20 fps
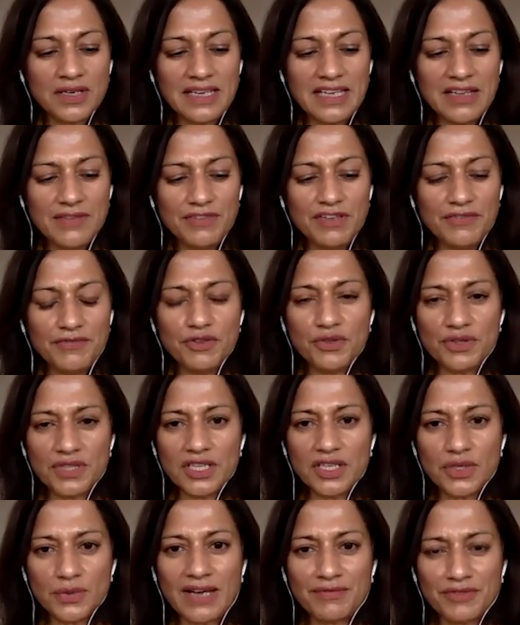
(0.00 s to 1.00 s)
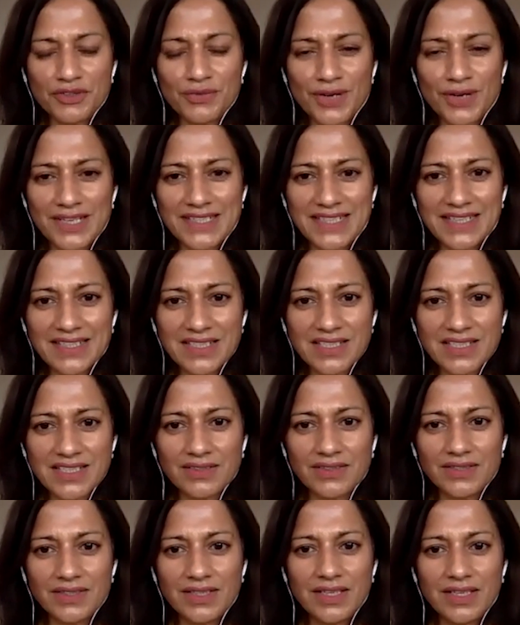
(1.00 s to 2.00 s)
even if you think you have the right
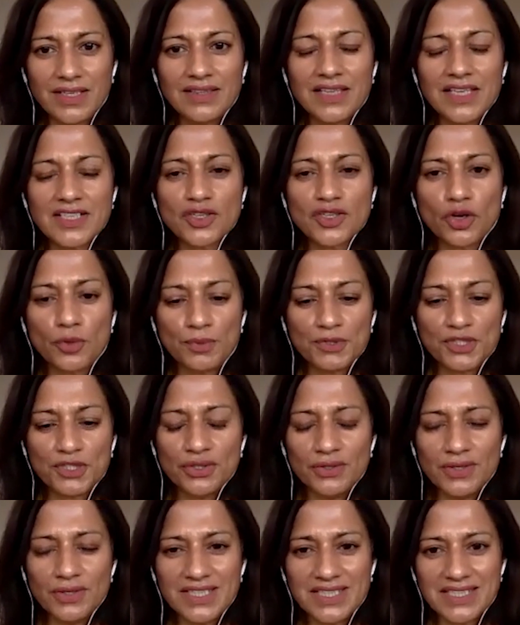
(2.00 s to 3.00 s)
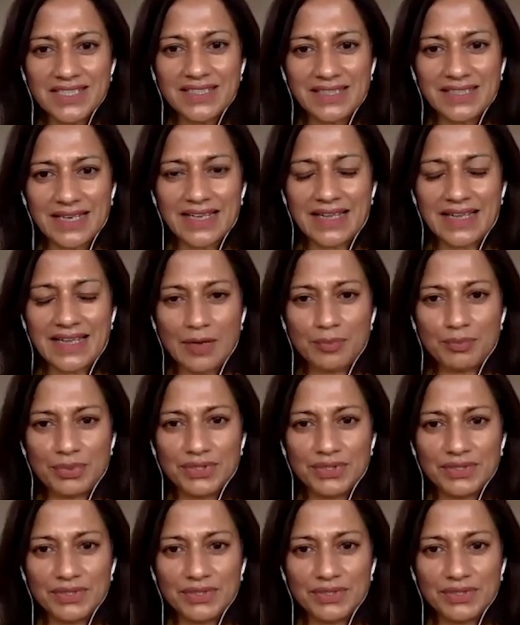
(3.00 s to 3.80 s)
answer, there's an opportunity in that gap